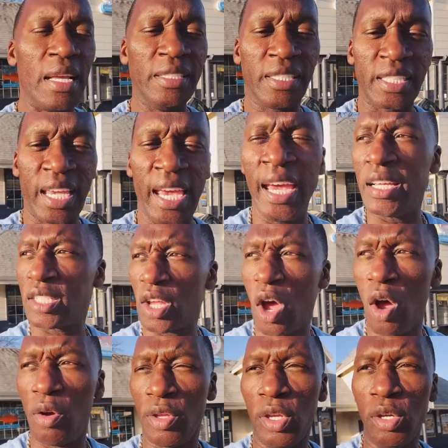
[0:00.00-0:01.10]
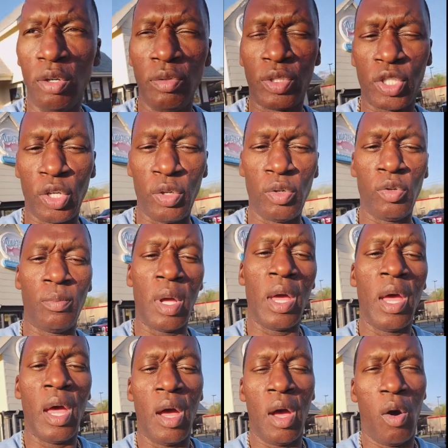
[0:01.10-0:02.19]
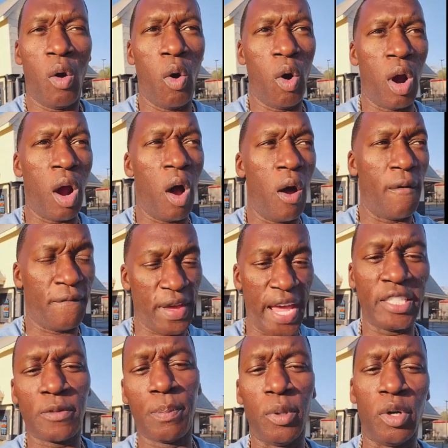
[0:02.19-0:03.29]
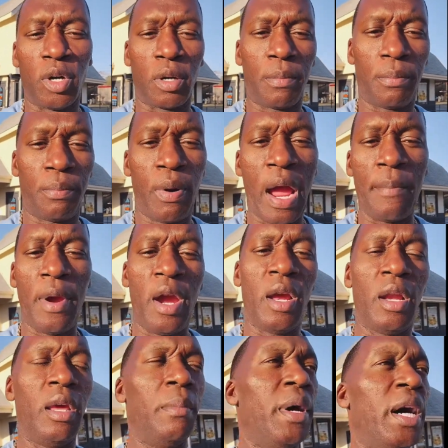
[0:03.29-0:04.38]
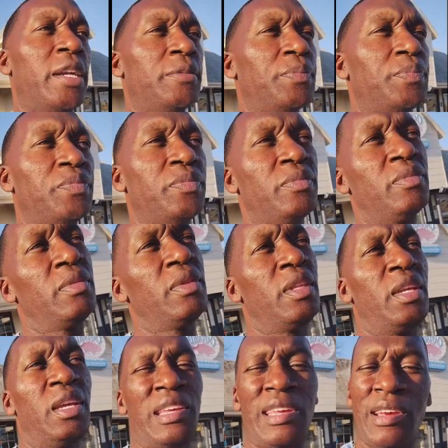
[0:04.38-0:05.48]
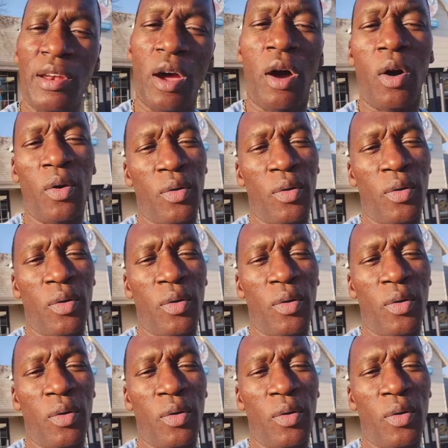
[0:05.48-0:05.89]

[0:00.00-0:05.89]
skits on YouTube or on Facebook primarily, but, you know,